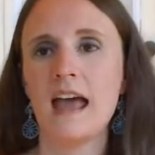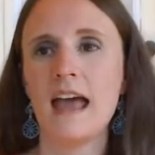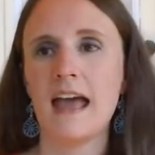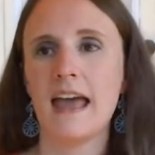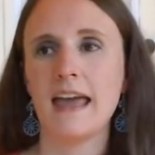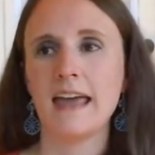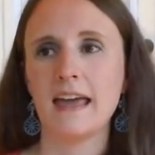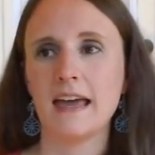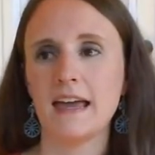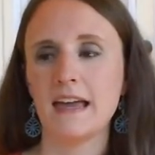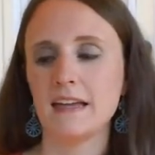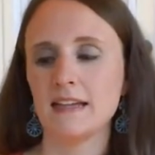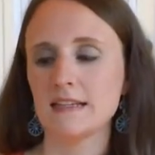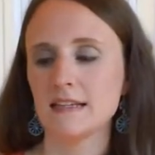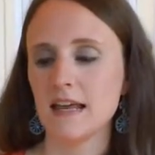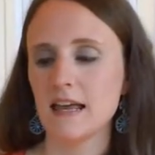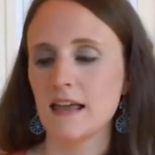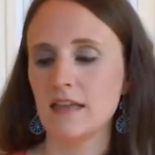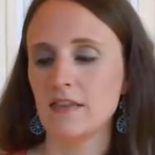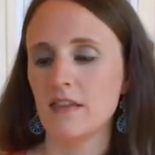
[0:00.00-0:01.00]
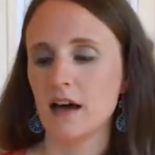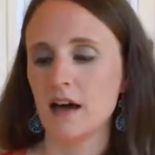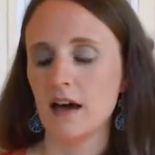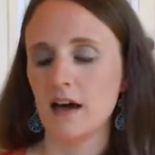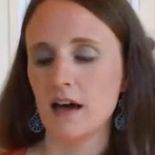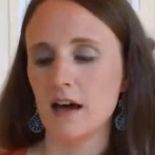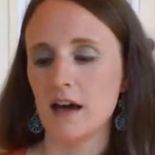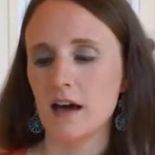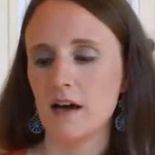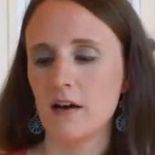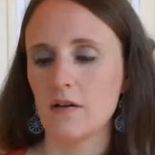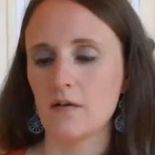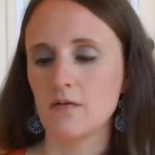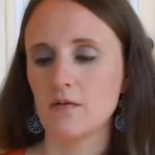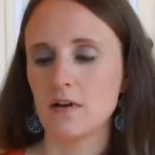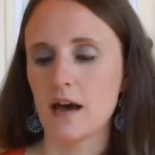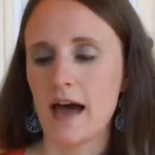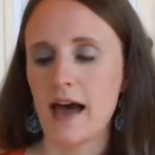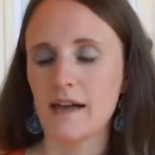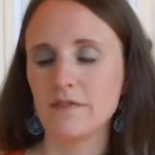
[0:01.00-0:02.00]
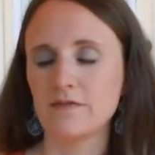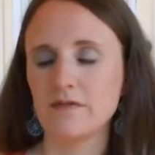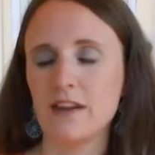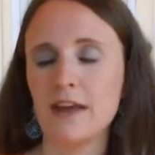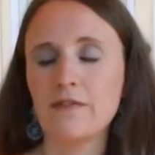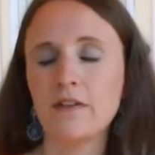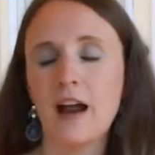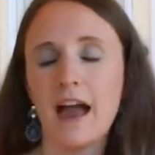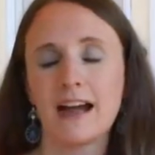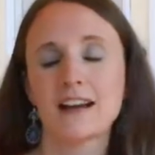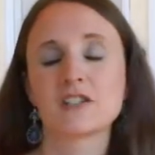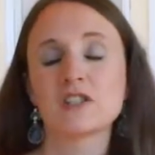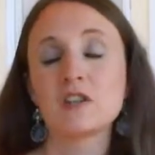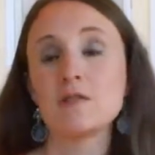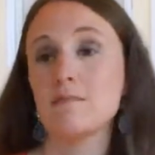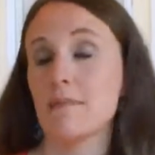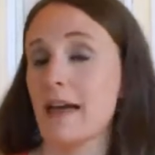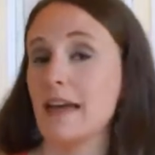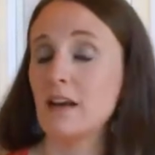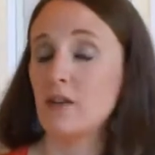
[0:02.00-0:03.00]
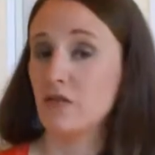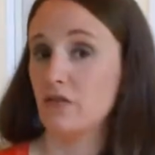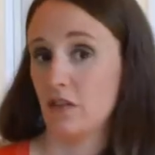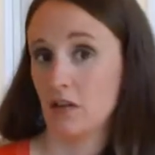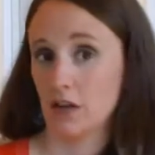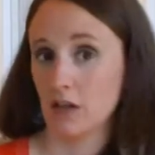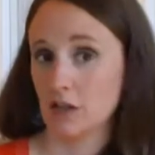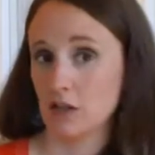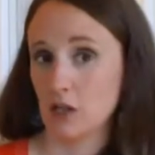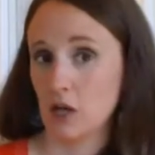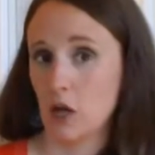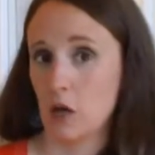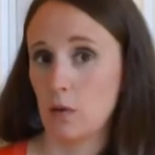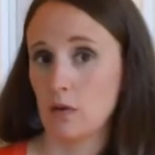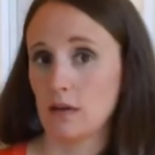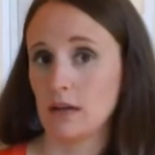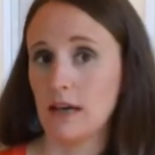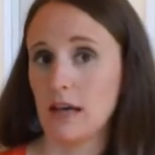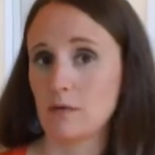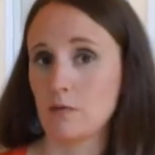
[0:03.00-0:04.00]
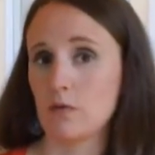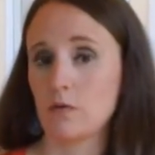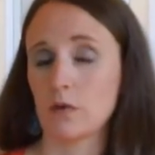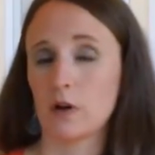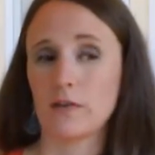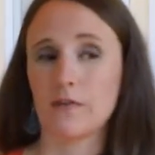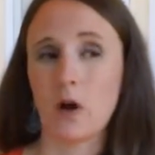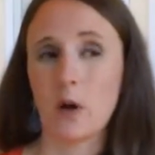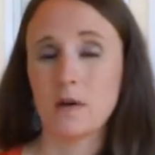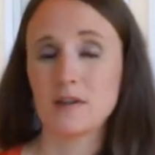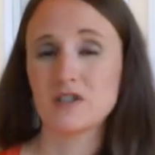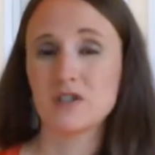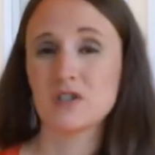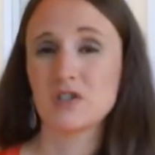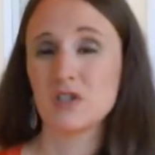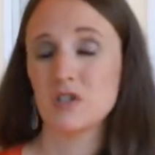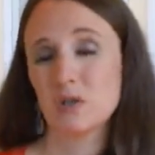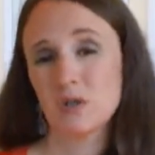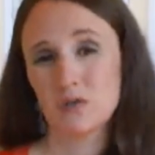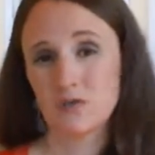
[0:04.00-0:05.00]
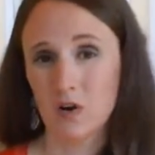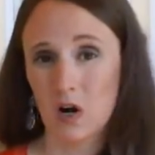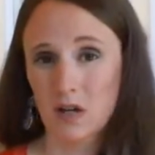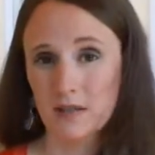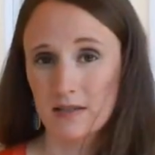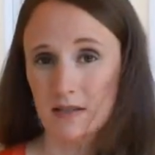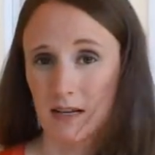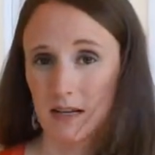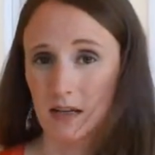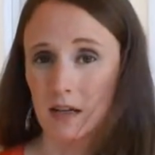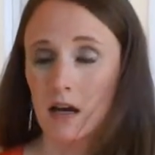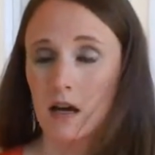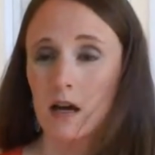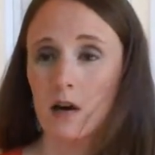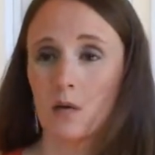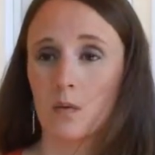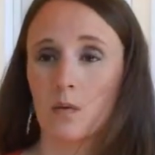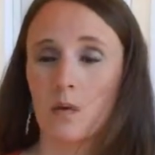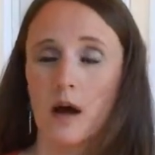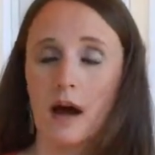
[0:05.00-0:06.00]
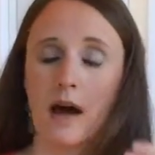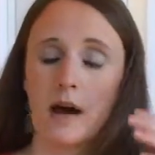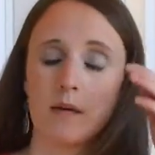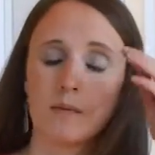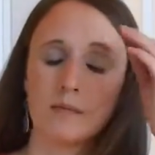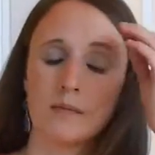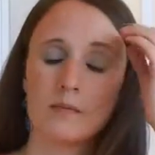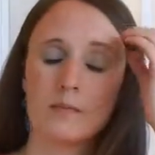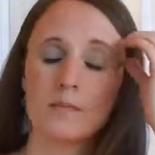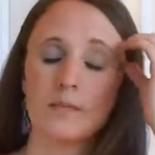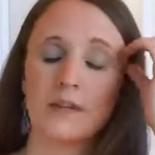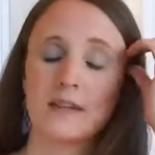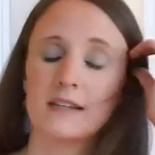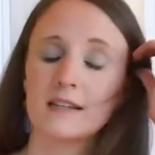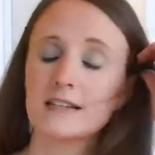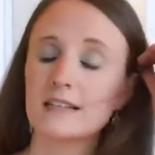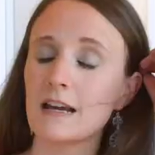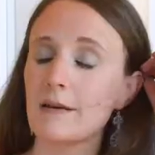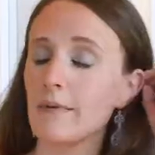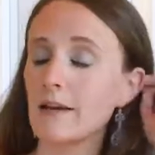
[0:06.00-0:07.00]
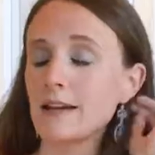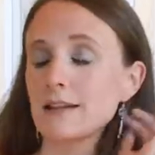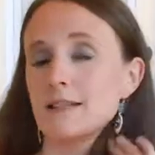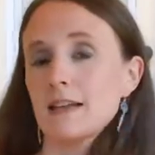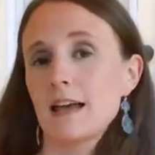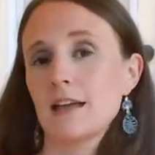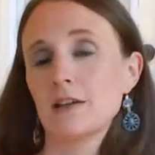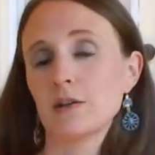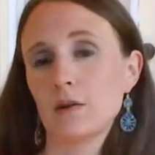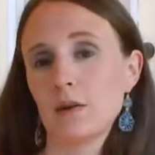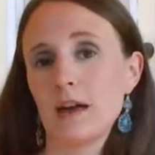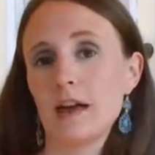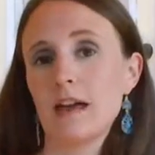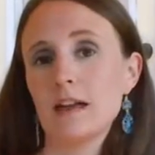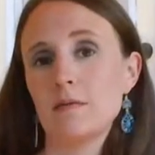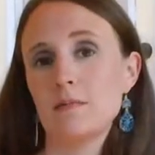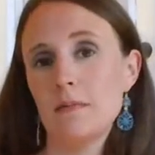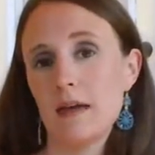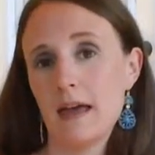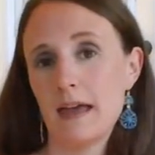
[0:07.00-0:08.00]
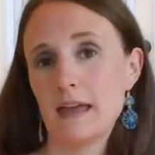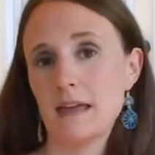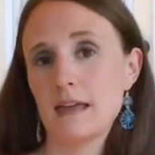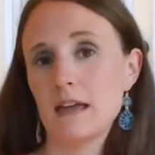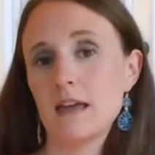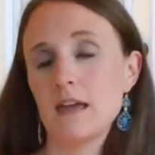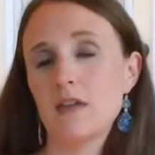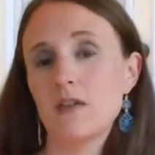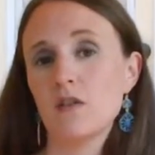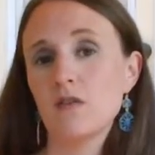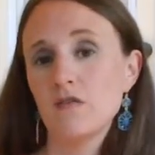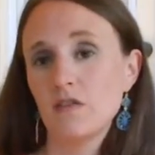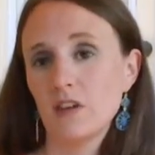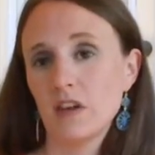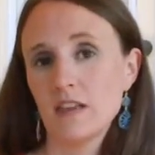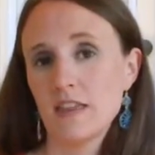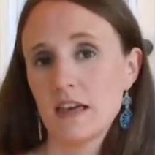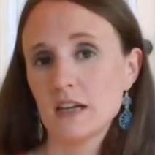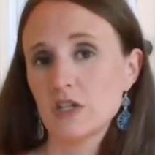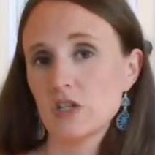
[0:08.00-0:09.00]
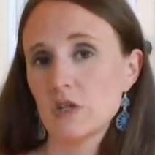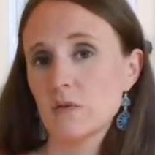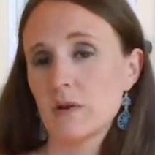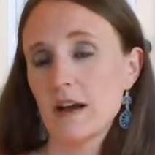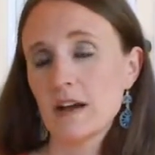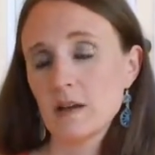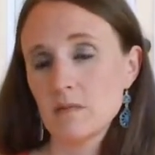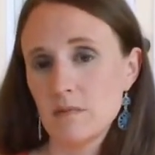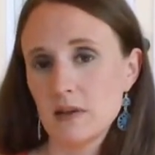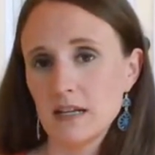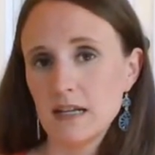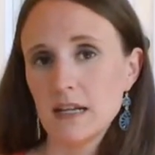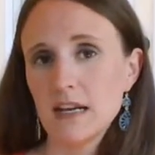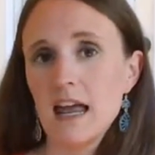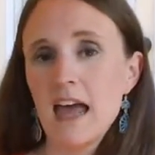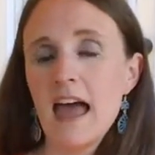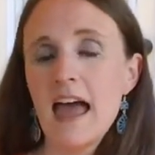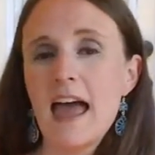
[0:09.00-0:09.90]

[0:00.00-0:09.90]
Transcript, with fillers: And the I've never actually made a filling to go in cake before. I've always just used frosting, um, but this time I decided to go ahead and make the filling that she recommended.